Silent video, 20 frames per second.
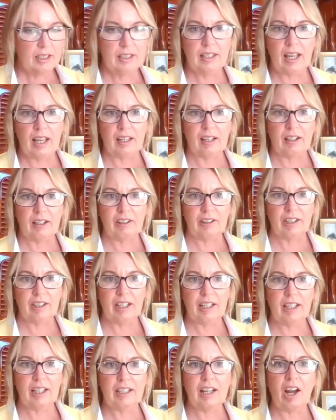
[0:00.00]
yeah,
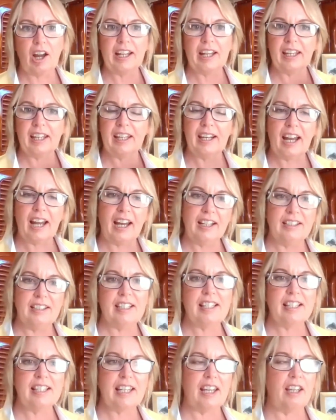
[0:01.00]
I can
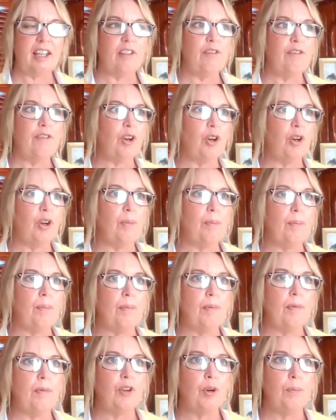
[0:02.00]
understand
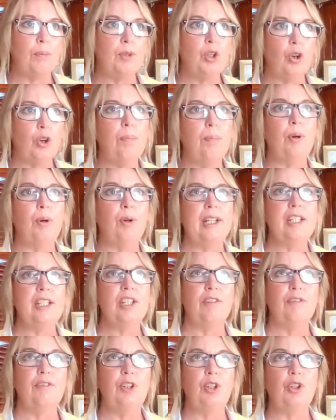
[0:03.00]
from your
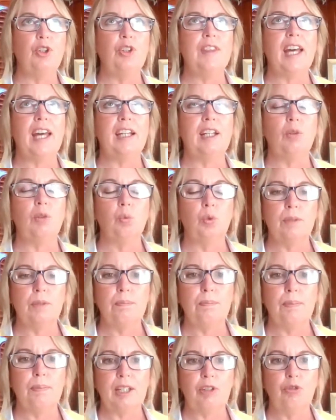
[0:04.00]
point of view that it
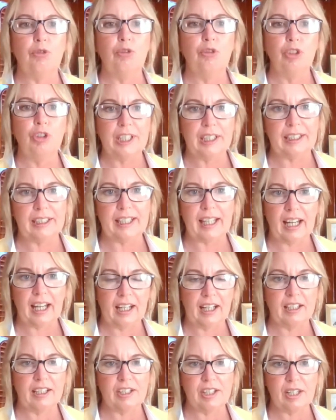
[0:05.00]
would be really
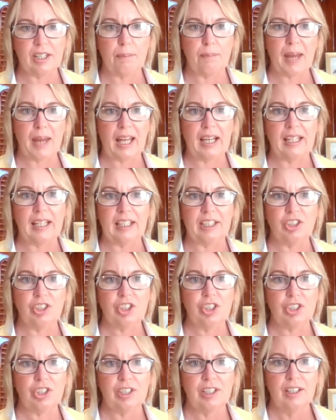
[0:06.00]
hard to
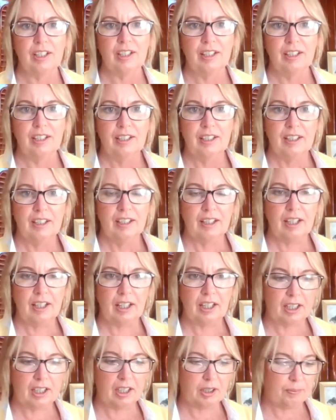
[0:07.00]
manage
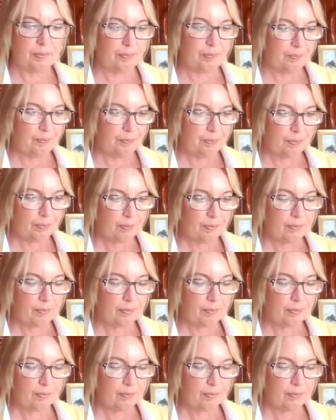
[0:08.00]
the